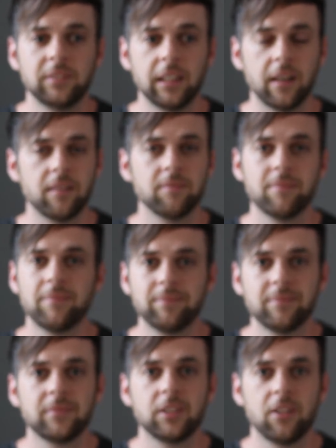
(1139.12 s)
yeah,
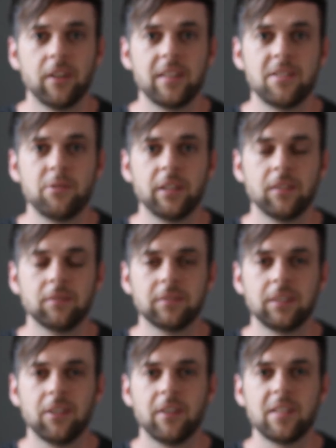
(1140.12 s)
God is real,
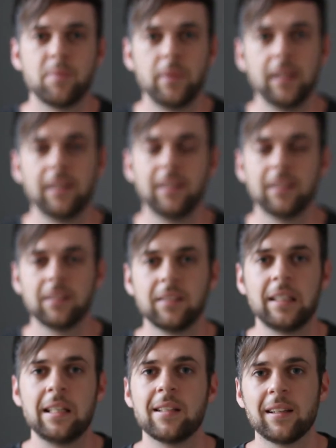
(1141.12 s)
God is big,
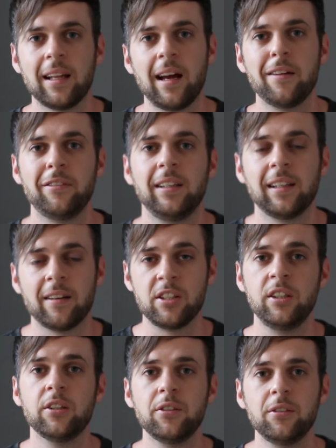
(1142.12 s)
He's alive, He
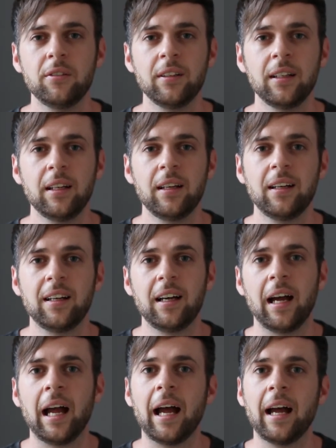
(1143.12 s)
loves you.
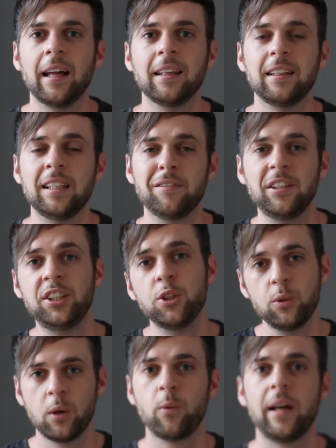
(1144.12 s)
And if
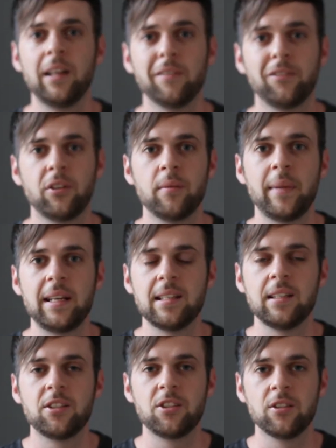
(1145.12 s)
you are waiting for a
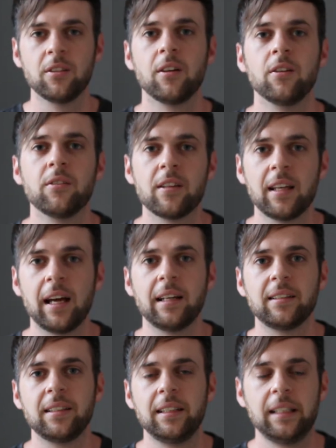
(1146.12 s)
message to know
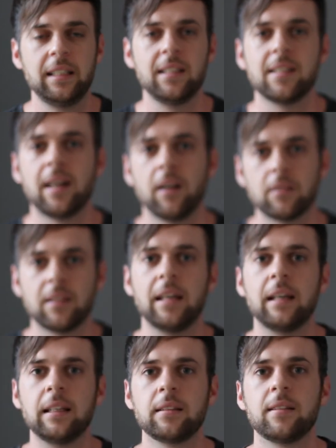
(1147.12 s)
that He's out
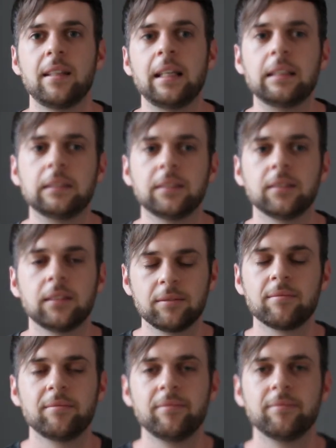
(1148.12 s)
there, then
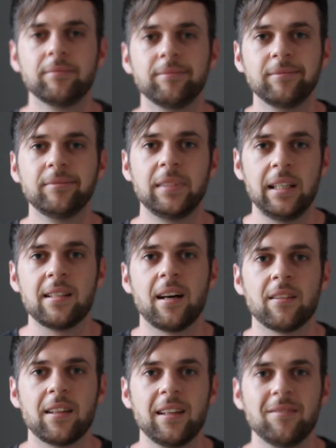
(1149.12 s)
He's
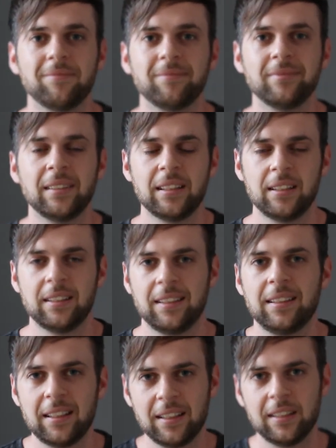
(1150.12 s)
out there.
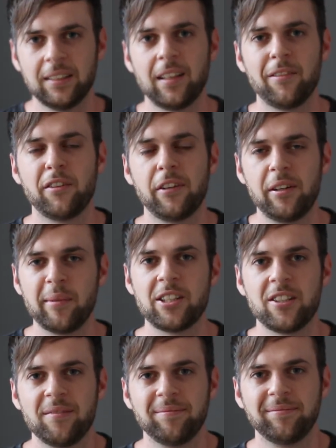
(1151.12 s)
Love you very
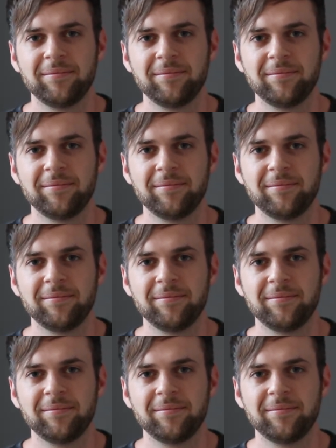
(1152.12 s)
much.